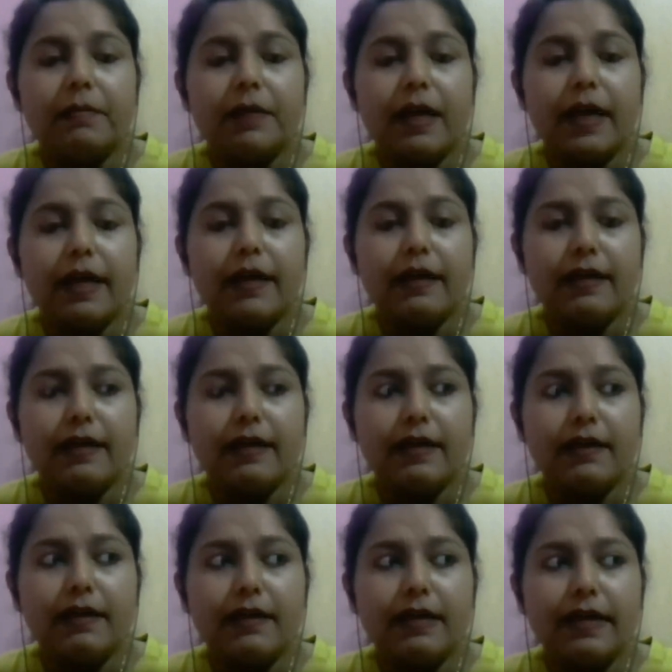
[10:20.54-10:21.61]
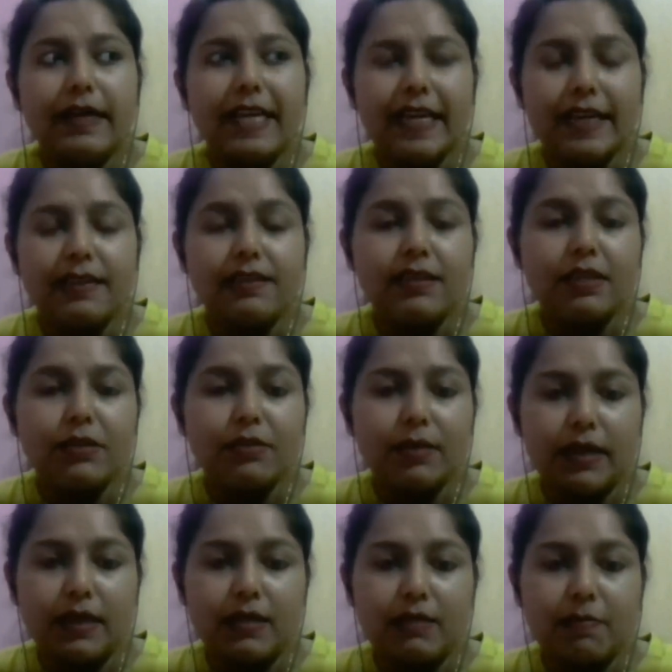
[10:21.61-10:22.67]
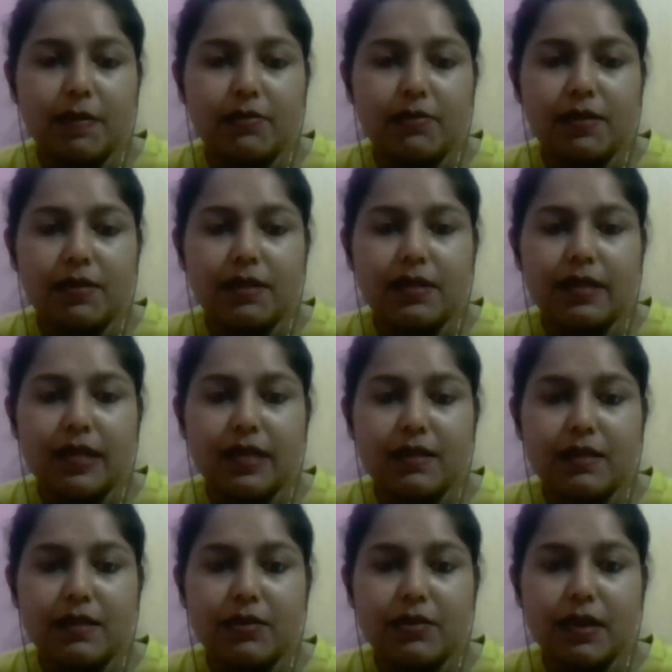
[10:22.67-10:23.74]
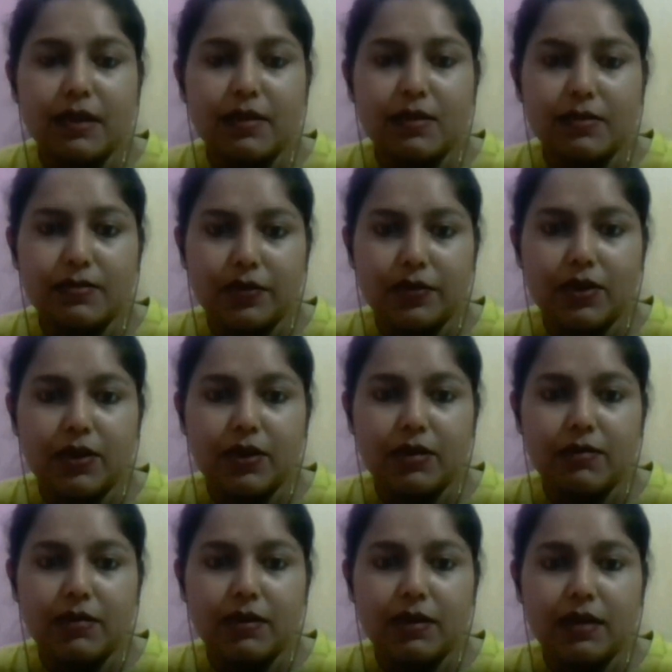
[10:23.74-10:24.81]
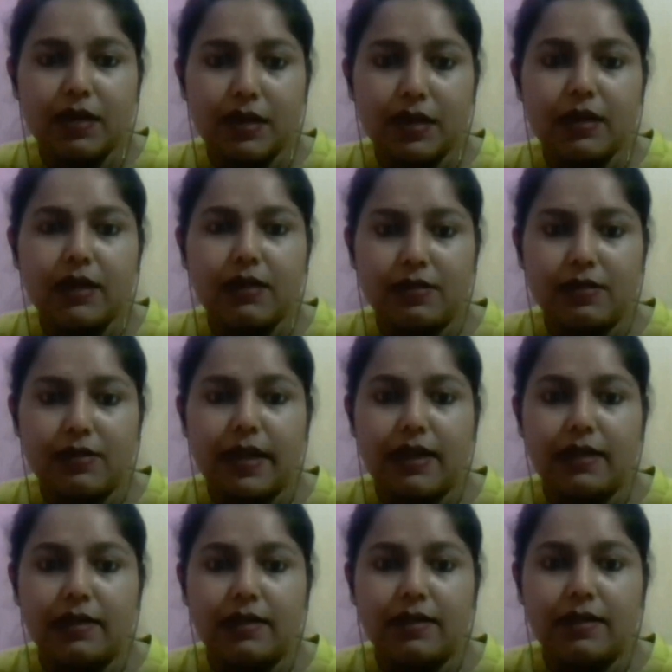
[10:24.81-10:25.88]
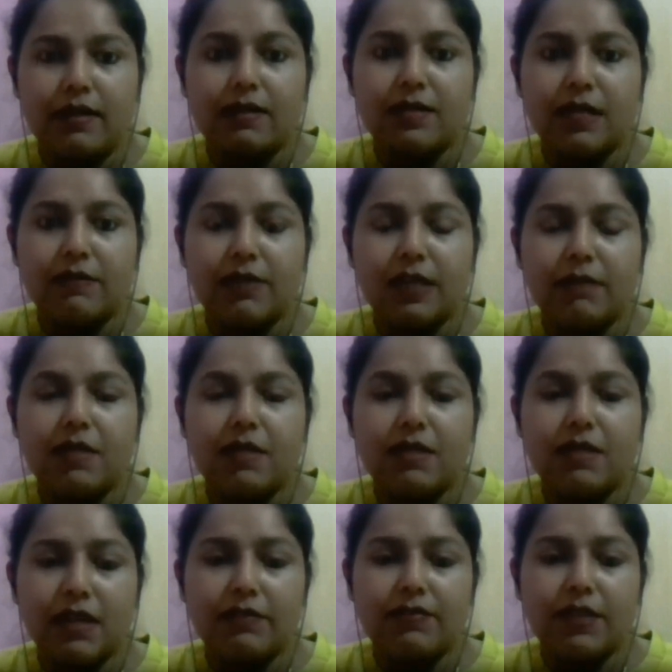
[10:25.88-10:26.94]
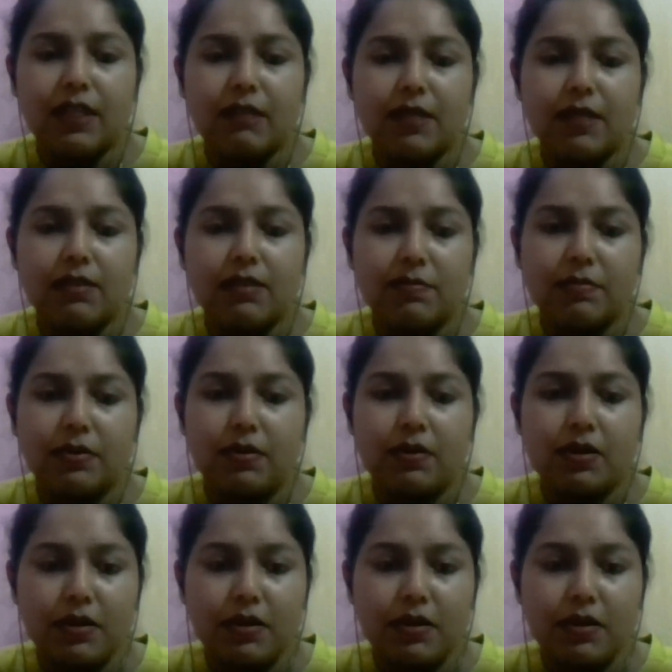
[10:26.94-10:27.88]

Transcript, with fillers: And DSUR, especially DSUR is for clinical trial, that is Development Safety Update Report.